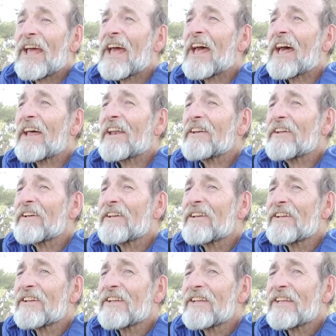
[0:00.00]
And
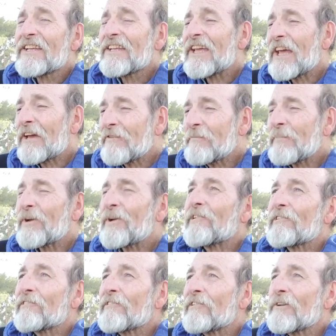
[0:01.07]
Kevin
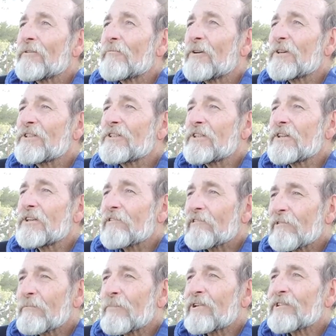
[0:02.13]
Peregrine was the
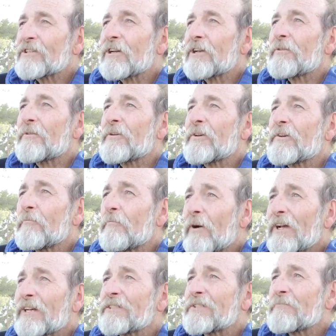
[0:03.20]
Earl Marshal of the
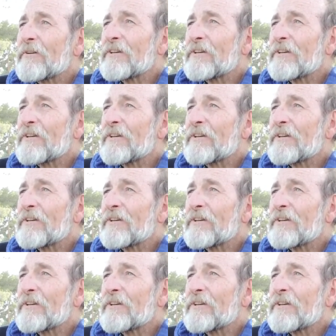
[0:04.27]
West